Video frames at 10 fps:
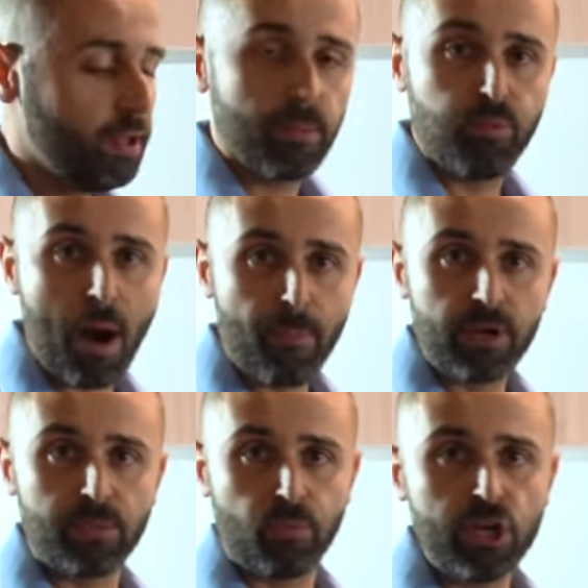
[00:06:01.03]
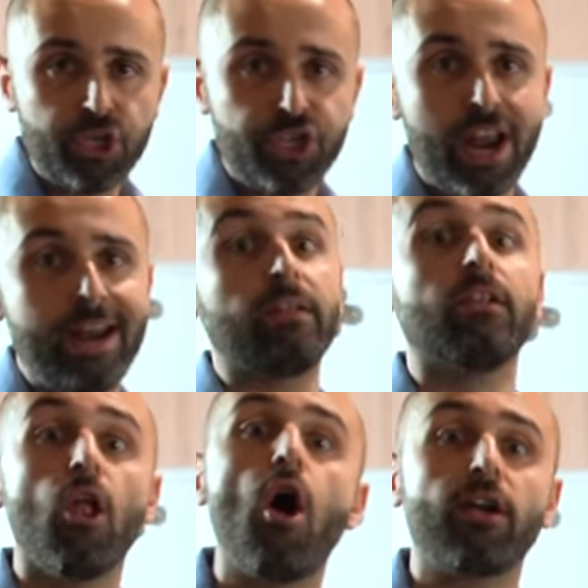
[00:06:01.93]
The property is appreciating
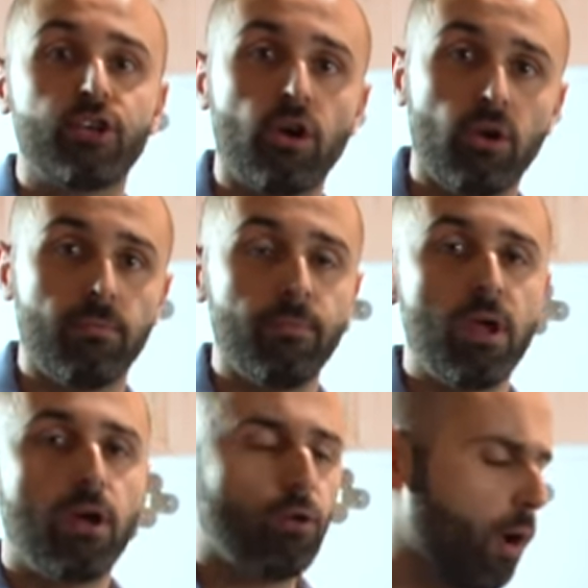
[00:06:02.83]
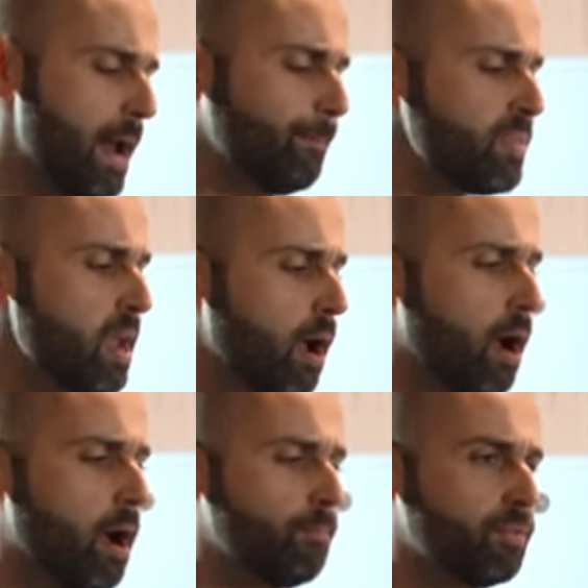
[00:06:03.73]
long term, right?
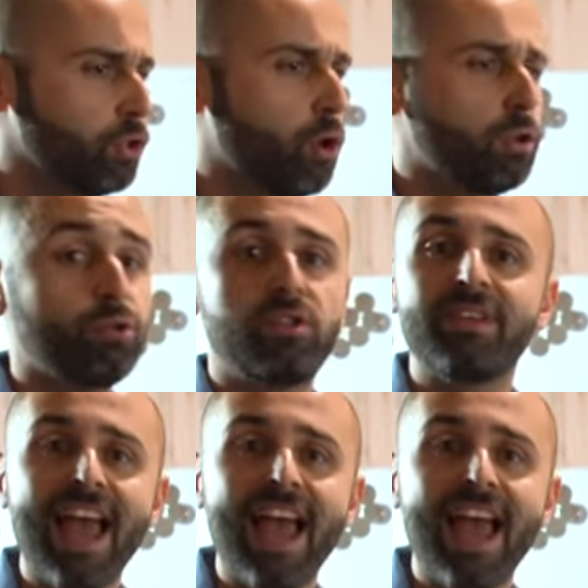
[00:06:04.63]
There's also some